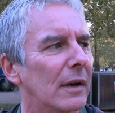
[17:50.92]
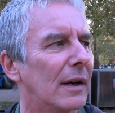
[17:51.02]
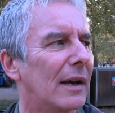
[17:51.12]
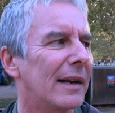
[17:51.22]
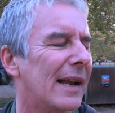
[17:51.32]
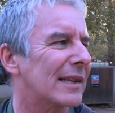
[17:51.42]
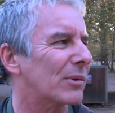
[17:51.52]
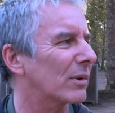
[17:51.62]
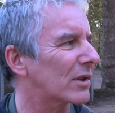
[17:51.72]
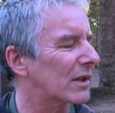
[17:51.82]
and
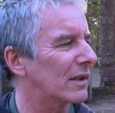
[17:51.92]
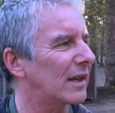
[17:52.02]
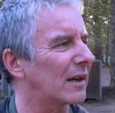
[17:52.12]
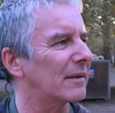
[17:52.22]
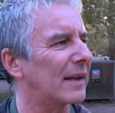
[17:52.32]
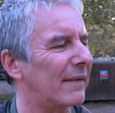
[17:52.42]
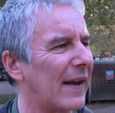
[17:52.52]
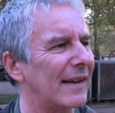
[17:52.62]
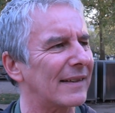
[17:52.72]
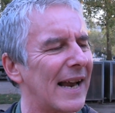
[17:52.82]
that's what's
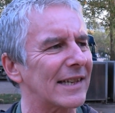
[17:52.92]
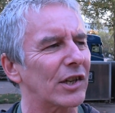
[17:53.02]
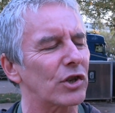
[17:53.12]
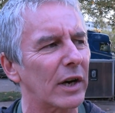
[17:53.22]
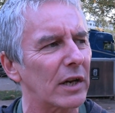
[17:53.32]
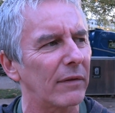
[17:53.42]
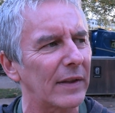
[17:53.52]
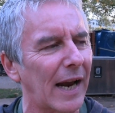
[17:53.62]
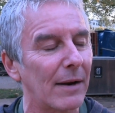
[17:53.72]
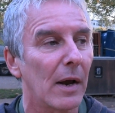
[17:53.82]
that's the trickery of
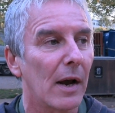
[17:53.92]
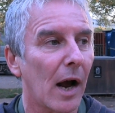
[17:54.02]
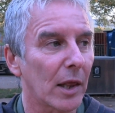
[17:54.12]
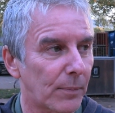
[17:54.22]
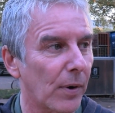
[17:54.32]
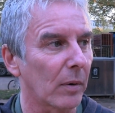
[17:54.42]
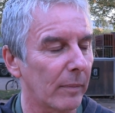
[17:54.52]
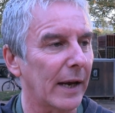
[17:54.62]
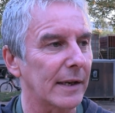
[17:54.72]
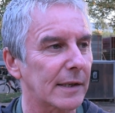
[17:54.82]
the game. And the
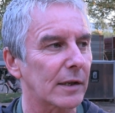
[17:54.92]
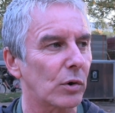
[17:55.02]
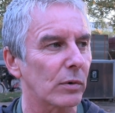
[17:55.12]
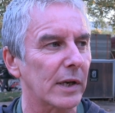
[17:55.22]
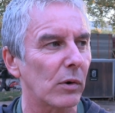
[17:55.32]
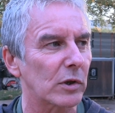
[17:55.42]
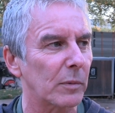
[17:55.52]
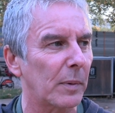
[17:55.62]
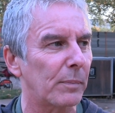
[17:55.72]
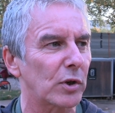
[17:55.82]
problem is of course that's
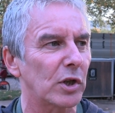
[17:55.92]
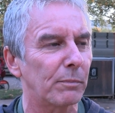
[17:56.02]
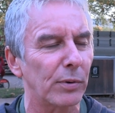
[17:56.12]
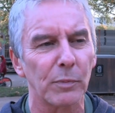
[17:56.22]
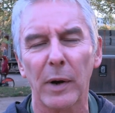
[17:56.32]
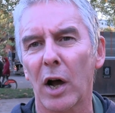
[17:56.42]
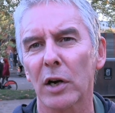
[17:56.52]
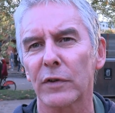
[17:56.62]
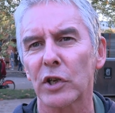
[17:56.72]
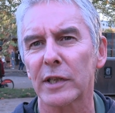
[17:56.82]
also been pushed by
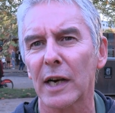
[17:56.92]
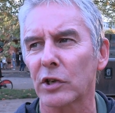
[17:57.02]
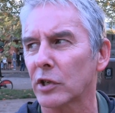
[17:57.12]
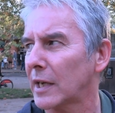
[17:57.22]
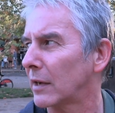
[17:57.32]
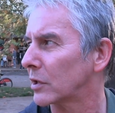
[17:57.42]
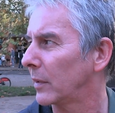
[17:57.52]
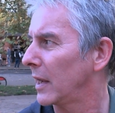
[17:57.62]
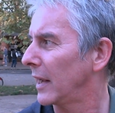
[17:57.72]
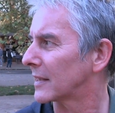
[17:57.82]
artificial intelligence now.
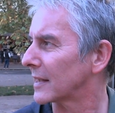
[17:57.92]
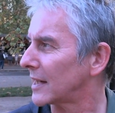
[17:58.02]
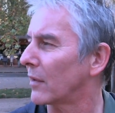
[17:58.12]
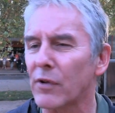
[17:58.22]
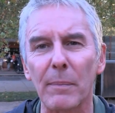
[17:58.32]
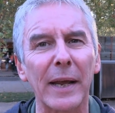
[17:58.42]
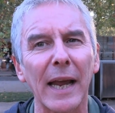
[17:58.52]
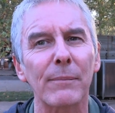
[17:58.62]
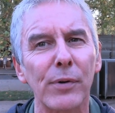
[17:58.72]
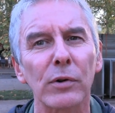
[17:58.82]
So it's a
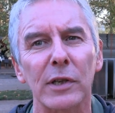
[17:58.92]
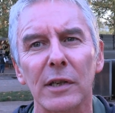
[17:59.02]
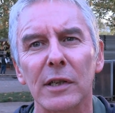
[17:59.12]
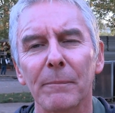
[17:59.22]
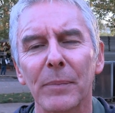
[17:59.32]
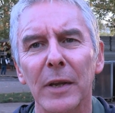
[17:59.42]
self-replicating process.